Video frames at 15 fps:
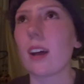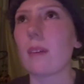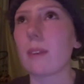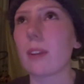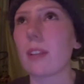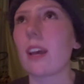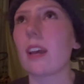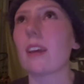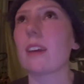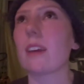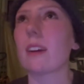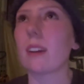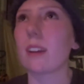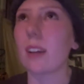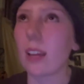mean, I
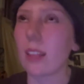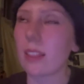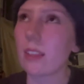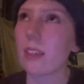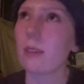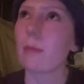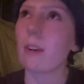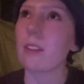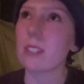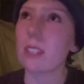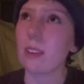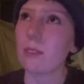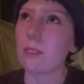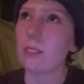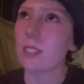think about
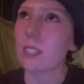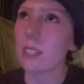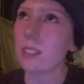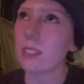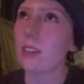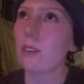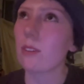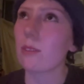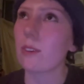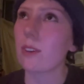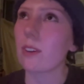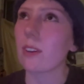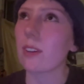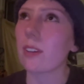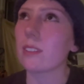San Francisco
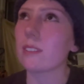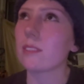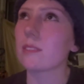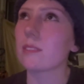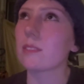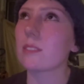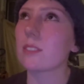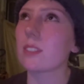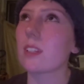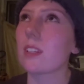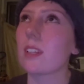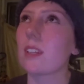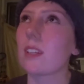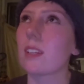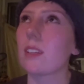very
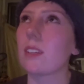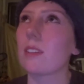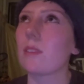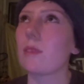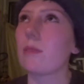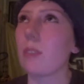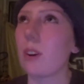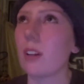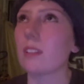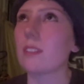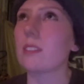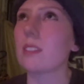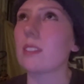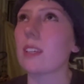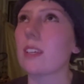
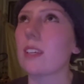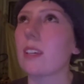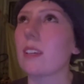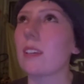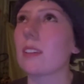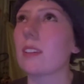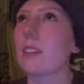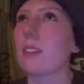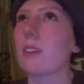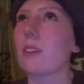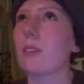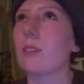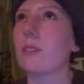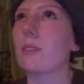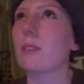fondly, you
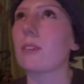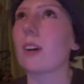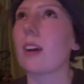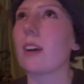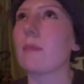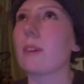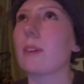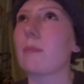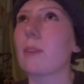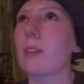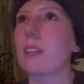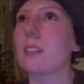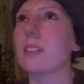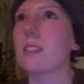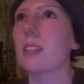know. I mean, me
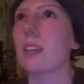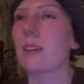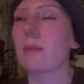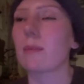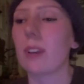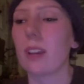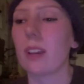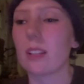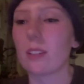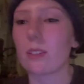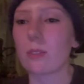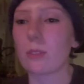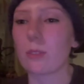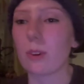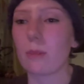and Sam kind of
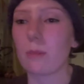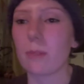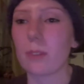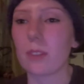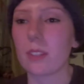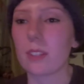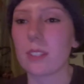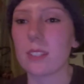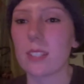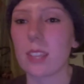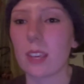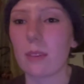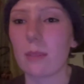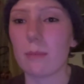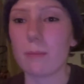grew up in the
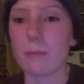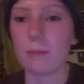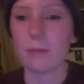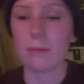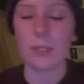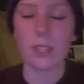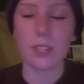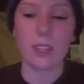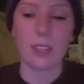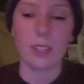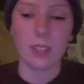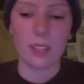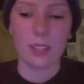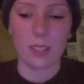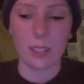same
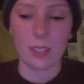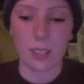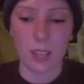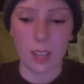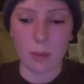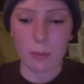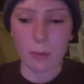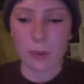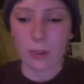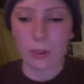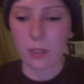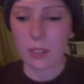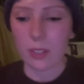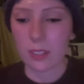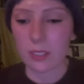
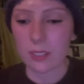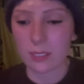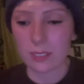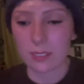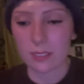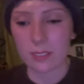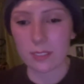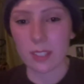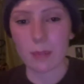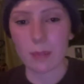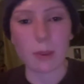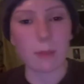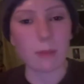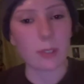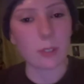neighborhood, like
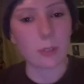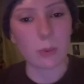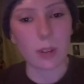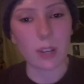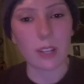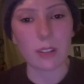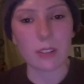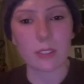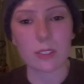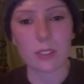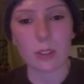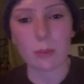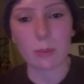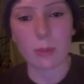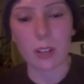maybe 20 or
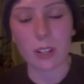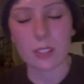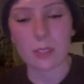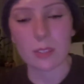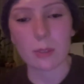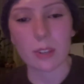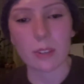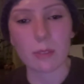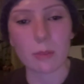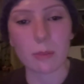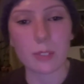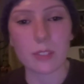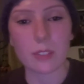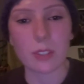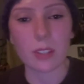so blocks away
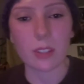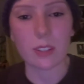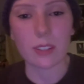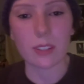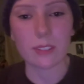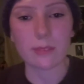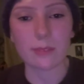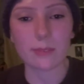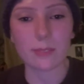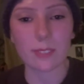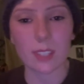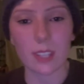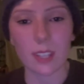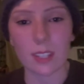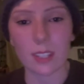from each other.
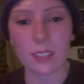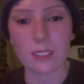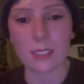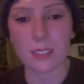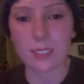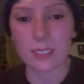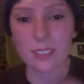And,